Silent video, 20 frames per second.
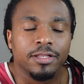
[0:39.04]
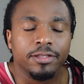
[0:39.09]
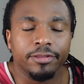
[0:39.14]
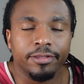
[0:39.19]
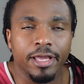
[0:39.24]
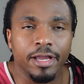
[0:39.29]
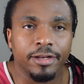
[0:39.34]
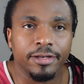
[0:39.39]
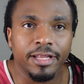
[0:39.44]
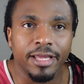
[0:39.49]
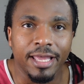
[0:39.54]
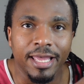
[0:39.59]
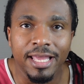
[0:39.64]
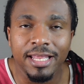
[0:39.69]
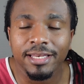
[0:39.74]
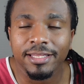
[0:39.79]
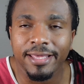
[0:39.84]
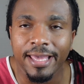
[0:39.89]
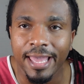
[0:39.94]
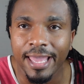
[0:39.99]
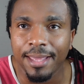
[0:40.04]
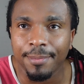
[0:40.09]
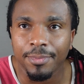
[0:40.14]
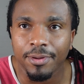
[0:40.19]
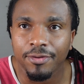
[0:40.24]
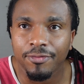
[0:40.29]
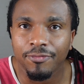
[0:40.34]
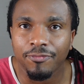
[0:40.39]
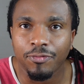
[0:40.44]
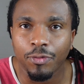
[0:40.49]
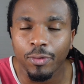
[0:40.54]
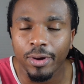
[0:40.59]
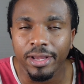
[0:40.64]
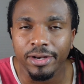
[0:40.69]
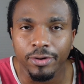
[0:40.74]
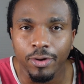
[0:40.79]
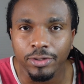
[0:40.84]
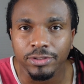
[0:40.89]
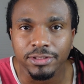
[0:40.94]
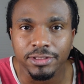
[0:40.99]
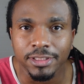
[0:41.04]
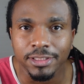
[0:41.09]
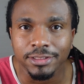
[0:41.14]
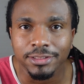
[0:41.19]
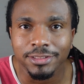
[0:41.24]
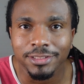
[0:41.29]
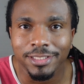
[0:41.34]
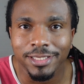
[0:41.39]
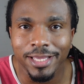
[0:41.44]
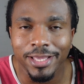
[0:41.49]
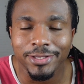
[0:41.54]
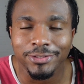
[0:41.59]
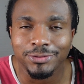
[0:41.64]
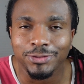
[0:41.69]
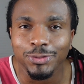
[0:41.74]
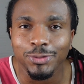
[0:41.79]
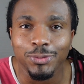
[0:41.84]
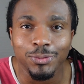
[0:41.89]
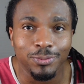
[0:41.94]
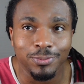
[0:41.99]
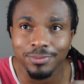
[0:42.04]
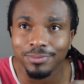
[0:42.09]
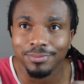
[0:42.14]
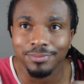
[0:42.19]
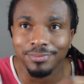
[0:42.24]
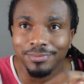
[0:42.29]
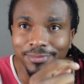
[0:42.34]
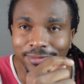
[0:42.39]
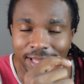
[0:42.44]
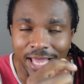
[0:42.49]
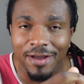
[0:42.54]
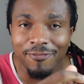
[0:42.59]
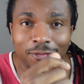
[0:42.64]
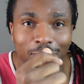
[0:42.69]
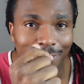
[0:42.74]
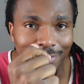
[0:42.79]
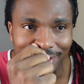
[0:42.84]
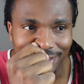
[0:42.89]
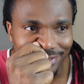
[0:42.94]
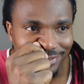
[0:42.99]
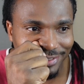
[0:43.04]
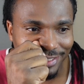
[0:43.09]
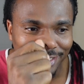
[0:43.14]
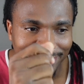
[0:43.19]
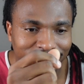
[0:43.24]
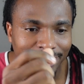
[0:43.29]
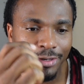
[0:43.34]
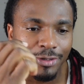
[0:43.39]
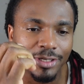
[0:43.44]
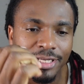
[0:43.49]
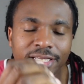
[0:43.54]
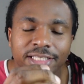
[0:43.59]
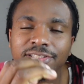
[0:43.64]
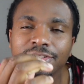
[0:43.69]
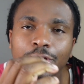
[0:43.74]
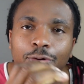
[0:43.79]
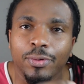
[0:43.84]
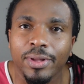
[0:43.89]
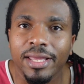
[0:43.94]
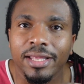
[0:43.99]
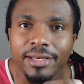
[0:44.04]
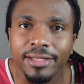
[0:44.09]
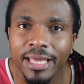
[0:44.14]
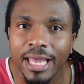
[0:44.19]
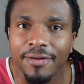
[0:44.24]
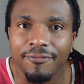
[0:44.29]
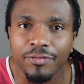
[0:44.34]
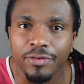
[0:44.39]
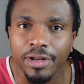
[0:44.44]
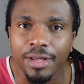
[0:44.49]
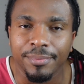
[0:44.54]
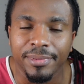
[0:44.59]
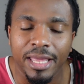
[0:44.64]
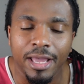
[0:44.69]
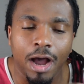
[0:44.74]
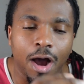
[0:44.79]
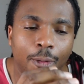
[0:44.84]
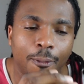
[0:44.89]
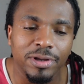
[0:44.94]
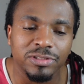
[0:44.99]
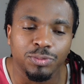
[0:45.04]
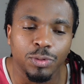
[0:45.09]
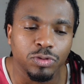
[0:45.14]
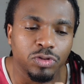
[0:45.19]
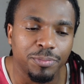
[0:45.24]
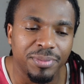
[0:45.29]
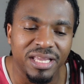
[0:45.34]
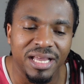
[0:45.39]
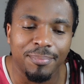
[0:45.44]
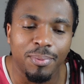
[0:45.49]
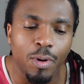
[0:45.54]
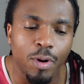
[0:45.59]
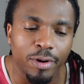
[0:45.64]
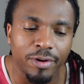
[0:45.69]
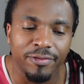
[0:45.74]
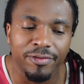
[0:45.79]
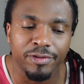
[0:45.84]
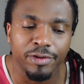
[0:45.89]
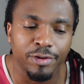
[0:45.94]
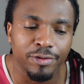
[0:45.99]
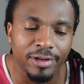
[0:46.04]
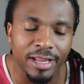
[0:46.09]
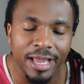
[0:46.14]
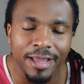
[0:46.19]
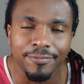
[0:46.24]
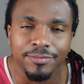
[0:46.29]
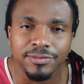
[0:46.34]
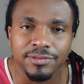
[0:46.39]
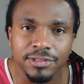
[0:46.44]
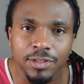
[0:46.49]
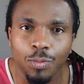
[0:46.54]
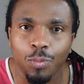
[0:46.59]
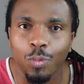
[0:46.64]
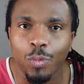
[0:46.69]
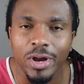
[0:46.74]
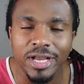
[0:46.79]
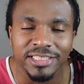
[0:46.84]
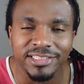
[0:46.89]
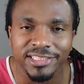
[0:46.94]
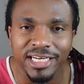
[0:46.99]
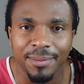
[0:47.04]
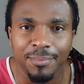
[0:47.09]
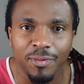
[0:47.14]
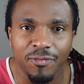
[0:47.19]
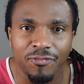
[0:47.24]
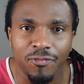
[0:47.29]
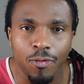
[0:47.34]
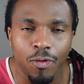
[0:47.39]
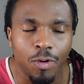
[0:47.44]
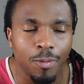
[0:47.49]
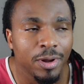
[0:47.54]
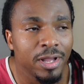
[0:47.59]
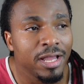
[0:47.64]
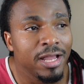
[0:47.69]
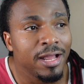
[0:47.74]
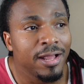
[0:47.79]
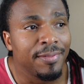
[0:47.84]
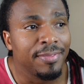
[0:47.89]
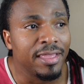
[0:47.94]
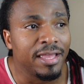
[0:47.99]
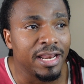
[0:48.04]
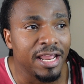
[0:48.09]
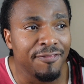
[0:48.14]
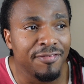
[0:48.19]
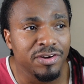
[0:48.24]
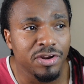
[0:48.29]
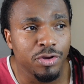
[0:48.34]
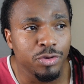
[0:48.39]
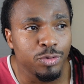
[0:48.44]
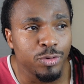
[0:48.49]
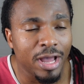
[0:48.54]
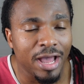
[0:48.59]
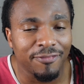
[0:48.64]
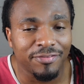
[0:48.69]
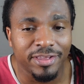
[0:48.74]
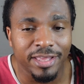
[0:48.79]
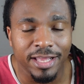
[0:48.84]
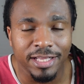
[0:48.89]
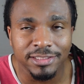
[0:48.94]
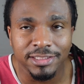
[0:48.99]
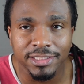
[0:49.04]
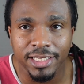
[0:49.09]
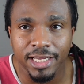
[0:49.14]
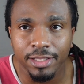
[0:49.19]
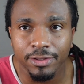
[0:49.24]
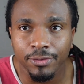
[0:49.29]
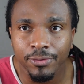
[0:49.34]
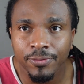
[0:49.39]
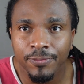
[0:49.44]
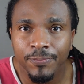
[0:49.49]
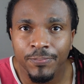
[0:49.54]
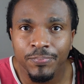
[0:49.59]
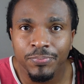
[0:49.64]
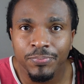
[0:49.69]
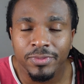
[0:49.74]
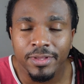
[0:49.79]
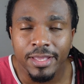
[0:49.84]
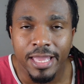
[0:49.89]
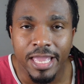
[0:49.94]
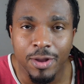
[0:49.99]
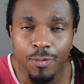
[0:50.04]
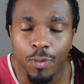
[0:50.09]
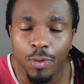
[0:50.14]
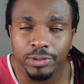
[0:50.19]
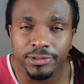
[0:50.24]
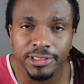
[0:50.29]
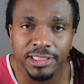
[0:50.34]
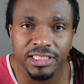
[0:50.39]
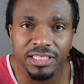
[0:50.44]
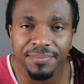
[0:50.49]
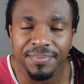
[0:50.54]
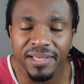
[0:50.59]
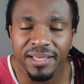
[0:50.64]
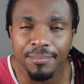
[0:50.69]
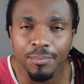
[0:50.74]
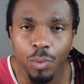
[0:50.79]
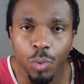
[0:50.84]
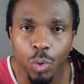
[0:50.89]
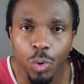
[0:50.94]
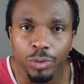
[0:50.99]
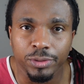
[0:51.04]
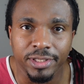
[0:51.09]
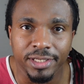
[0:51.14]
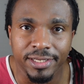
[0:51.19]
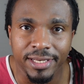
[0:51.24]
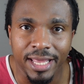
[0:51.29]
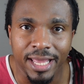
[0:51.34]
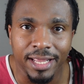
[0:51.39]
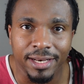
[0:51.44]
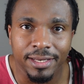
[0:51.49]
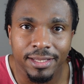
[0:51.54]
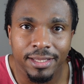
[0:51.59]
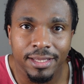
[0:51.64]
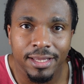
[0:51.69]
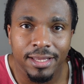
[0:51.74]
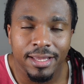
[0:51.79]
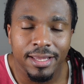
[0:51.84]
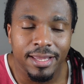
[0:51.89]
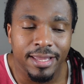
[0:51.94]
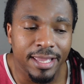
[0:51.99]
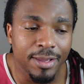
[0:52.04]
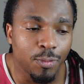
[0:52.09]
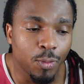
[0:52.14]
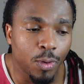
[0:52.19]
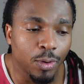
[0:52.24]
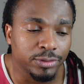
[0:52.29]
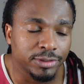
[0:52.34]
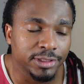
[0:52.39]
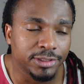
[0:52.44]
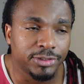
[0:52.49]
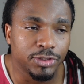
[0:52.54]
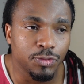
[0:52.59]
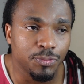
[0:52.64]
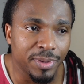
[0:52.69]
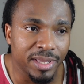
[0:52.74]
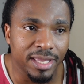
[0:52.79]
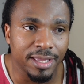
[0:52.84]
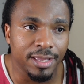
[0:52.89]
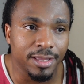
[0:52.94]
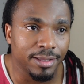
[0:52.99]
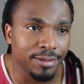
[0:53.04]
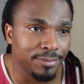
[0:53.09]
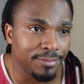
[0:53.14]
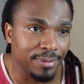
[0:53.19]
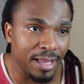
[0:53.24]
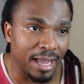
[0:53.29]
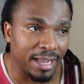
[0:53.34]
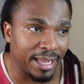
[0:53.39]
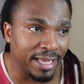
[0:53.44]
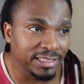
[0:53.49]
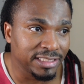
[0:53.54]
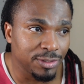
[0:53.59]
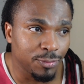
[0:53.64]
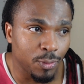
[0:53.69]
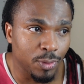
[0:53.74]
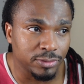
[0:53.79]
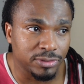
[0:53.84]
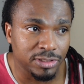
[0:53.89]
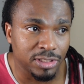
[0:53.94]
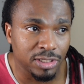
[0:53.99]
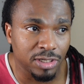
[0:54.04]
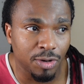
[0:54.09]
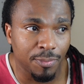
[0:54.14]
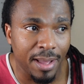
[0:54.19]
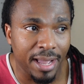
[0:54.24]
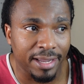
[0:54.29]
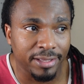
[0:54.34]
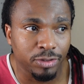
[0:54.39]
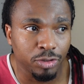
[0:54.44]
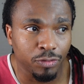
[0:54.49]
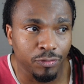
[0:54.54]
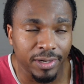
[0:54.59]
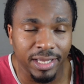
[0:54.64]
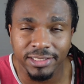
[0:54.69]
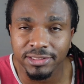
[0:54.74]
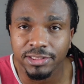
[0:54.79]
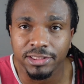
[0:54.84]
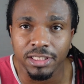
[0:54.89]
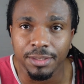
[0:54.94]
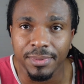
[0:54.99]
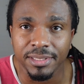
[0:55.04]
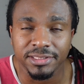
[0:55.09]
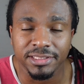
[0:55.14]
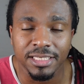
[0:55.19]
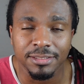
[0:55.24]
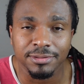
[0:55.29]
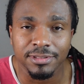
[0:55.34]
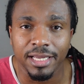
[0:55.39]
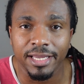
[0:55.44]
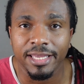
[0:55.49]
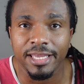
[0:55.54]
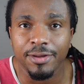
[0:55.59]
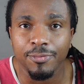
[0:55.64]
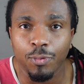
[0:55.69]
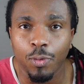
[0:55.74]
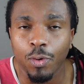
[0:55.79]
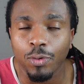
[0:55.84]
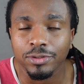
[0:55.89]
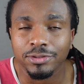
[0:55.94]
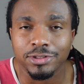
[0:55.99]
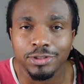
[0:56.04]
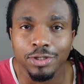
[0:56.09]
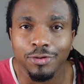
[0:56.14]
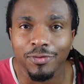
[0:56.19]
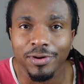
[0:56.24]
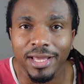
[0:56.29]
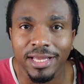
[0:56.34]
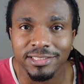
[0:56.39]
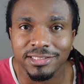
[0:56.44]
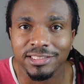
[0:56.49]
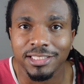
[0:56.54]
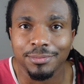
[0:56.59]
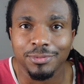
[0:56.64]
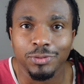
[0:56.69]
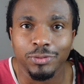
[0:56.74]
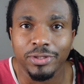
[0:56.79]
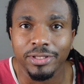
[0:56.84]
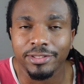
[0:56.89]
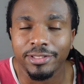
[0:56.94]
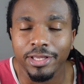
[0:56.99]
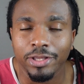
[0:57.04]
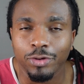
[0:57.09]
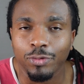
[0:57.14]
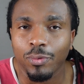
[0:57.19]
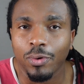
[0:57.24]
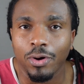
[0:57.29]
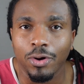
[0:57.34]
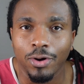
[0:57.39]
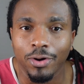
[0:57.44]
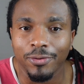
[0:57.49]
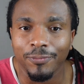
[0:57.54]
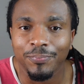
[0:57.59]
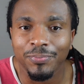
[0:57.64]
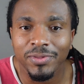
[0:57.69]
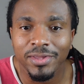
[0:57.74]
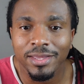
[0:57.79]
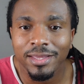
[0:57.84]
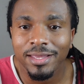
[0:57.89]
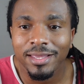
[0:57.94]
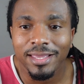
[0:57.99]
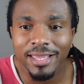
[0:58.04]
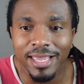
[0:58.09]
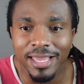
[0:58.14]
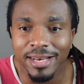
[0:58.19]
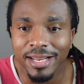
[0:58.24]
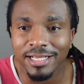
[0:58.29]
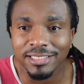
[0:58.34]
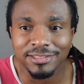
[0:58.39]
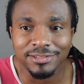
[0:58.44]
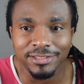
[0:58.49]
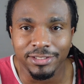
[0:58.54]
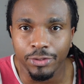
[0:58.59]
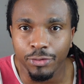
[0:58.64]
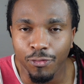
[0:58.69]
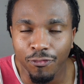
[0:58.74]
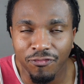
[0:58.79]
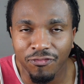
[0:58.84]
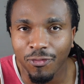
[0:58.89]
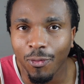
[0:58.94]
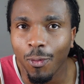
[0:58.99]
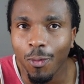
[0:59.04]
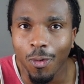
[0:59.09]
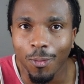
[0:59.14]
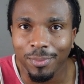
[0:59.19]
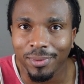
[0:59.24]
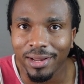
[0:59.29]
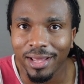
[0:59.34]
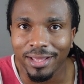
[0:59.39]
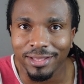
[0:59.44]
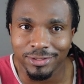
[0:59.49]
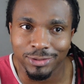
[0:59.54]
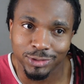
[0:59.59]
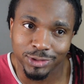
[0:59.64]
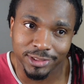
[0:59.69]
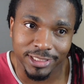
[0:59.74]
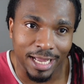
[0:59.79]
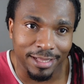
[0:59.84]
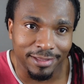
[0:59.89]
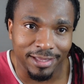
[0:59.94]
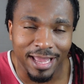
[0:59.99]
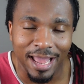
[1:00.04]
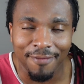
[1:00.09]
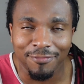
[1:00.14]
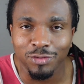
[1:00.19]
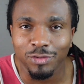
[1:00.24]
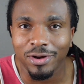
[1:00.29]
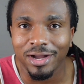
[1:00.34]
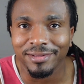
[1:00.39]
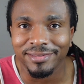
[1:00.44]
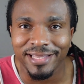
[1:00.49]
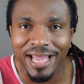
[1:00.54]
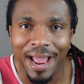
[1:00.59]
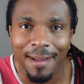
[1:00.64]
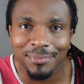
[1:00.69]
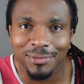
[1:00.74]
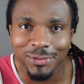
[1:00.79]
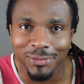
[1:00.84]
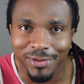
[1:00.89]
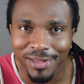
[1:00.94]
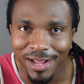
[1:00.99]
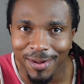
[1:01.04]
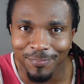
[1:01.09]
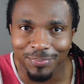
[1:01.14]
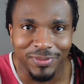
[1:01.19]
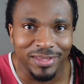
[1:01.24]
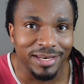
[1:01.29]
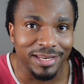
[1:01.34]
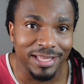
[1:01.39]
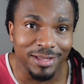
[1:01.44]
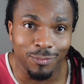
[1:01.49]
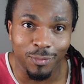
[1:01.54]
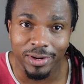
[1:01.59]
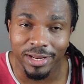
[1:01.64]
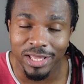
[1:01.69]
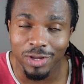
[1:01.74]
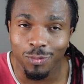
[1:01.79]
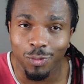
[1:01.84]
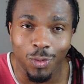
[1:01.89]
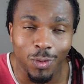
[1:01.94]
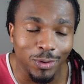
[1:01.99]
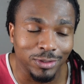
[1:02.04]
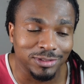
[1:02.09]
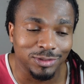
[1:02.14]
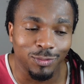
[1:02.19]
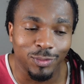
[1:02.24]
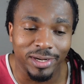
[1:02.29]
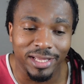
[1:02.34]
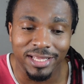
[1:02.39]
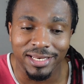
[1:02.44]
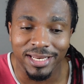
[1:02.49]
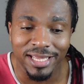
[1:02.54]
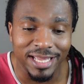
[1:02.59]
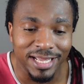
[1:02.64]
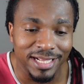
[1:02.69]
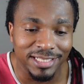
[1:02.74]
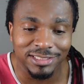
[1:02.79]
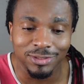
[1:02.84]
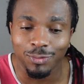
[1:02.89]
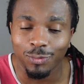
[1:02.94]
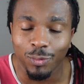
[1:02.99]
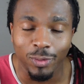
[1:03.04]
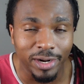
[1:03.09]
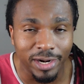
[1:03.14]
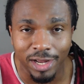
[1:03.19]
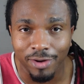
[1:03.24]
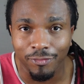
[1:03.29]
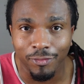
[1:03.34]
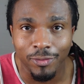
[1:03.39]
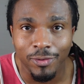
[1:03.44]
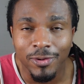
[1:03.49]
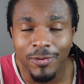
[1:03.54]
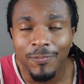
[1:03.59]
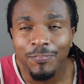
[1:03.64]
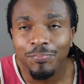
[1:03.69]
The, the end game for a narcissist is to never is there is no end game for them they always want to be a part of your life some way shape or form and even though you have kids together he wants it to be more than that he wants it to be i guess he wants it to go back into the relationship it seems like he wants the relationship to continue on in its new form. Like you just got to have to adapt to him and what he wants and what he needs and whatever.